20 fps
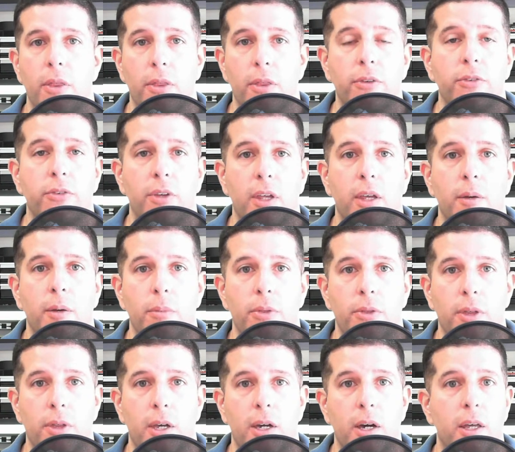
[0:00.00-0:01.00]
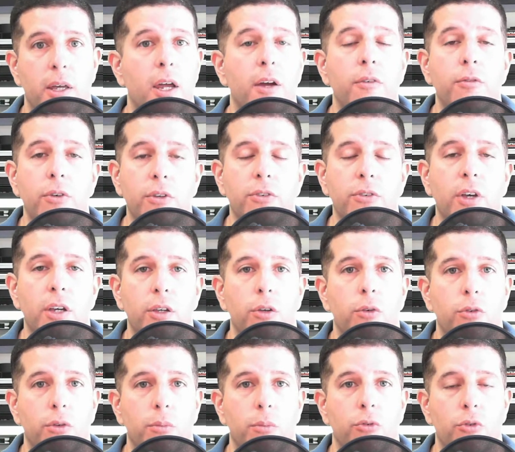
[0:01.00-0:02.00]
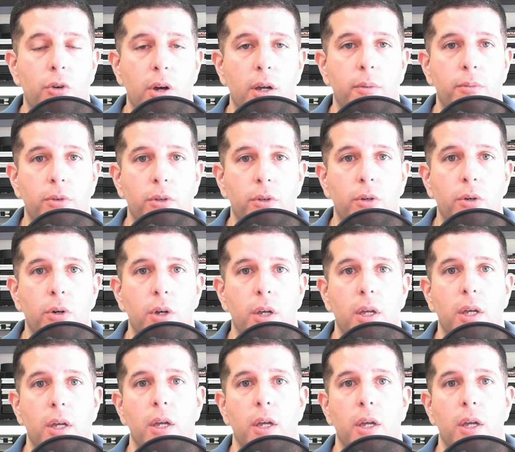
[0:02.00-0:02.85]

the same thing on every site you subscribe to.